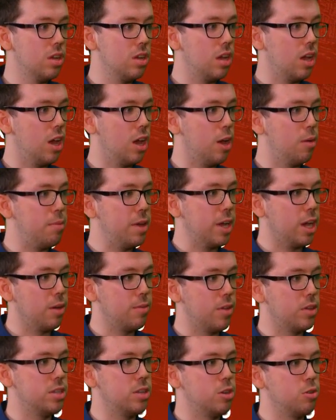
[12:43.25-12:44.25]
and pick up
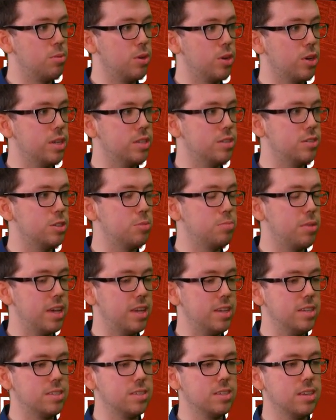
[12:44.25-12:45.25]
those little pockets of
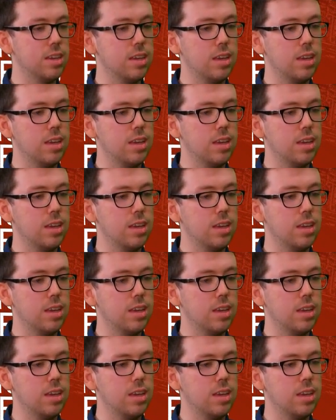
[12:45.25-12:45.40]
space.